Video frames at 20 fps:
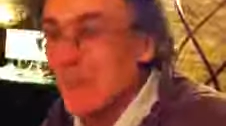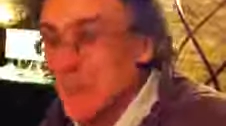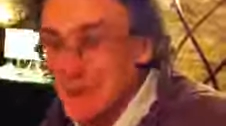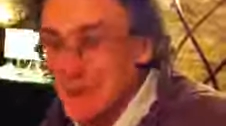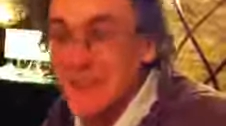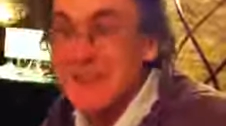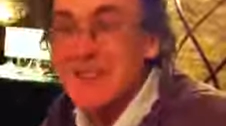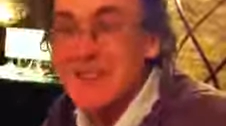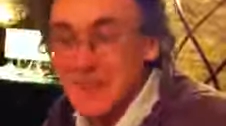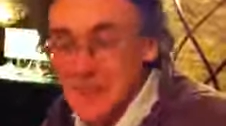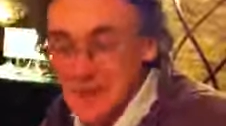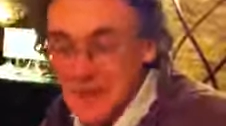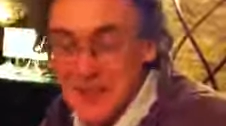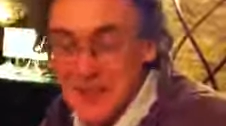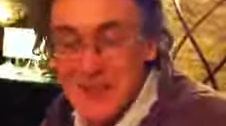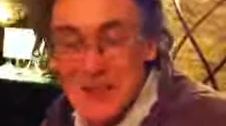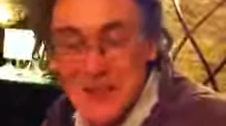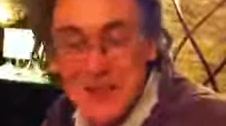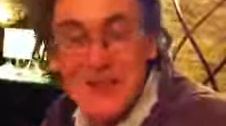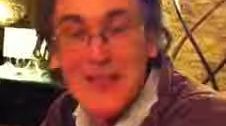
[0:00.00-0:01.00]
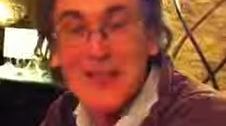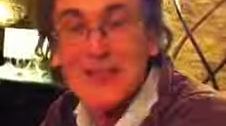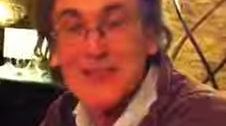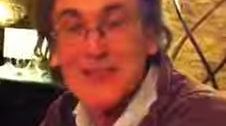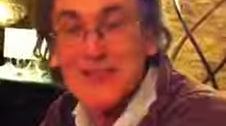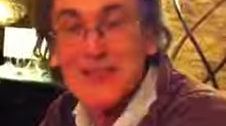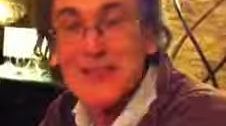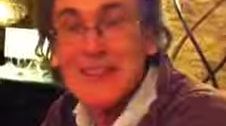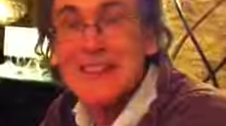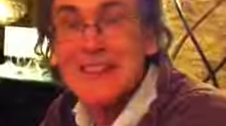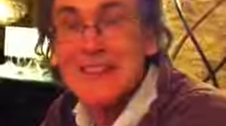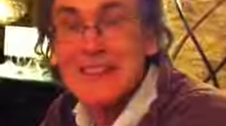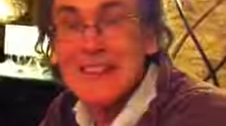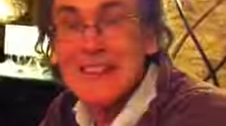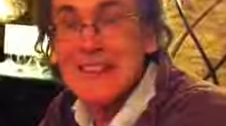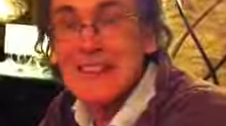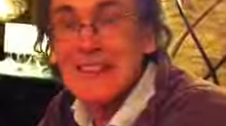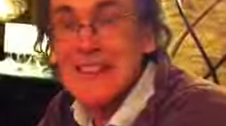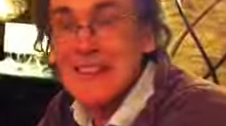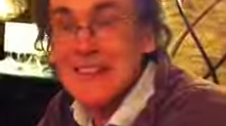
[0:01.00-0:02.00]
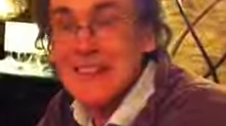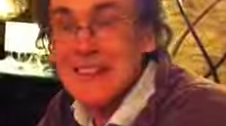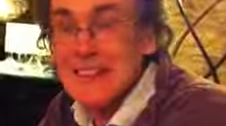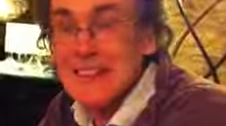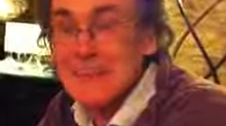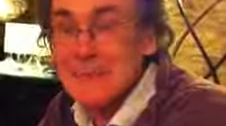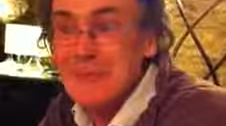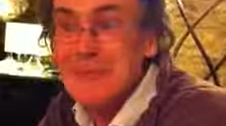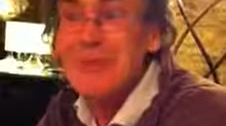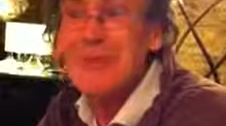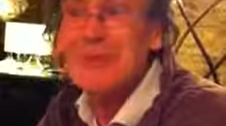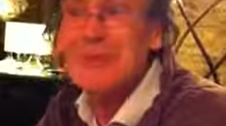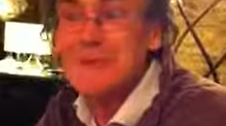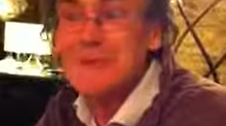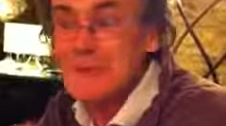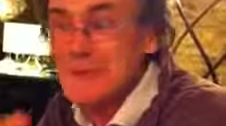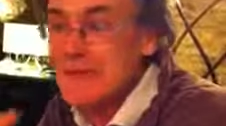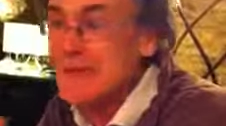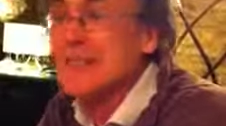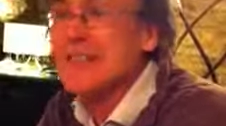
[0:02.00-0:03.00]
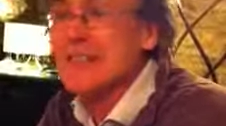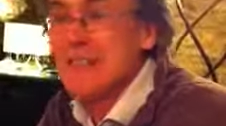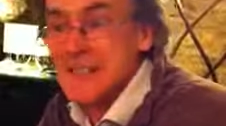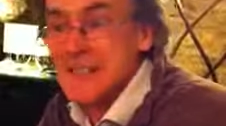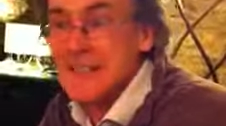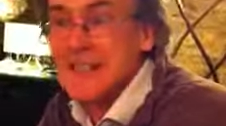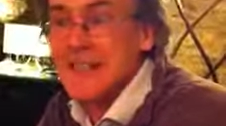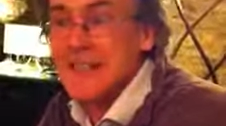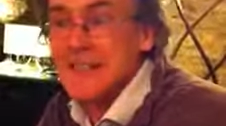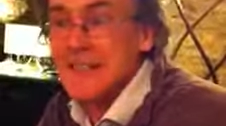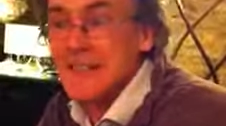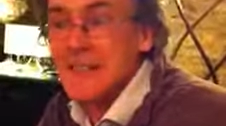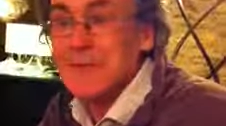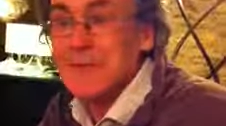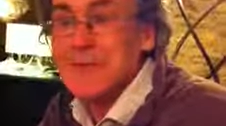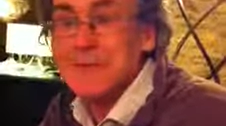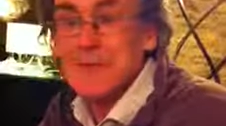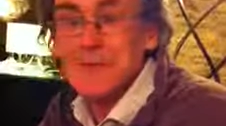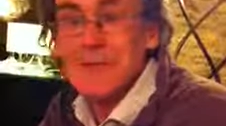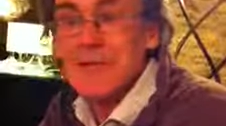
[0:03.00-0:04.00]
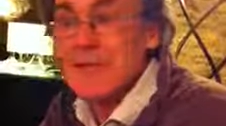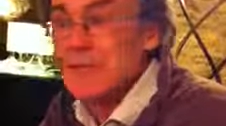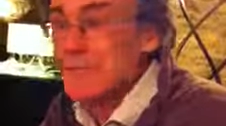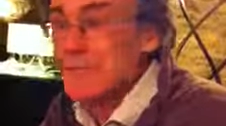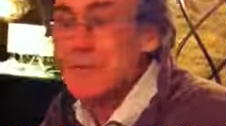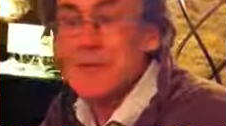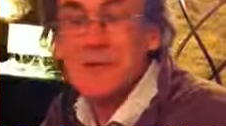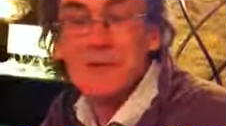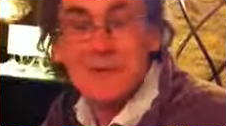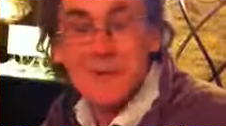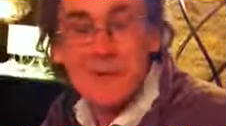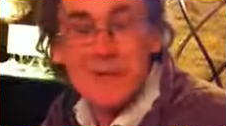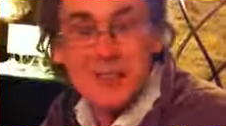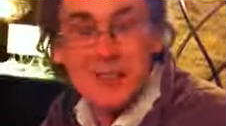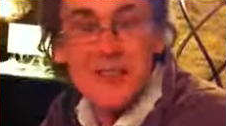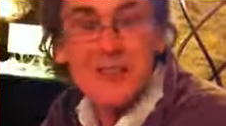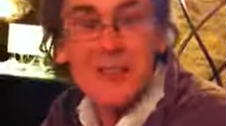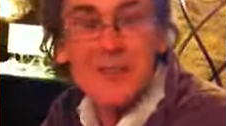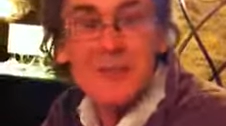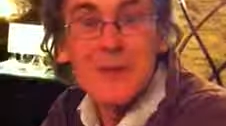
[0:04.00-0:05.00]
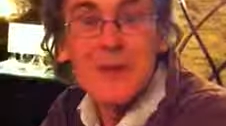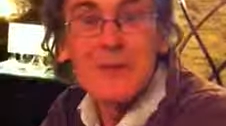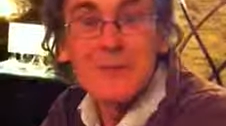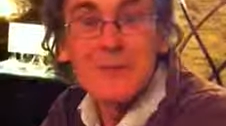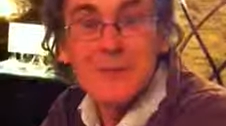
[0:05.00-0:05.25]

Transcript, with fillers: But we have to see everything. Uh, Toulouse um, was a beautiful city.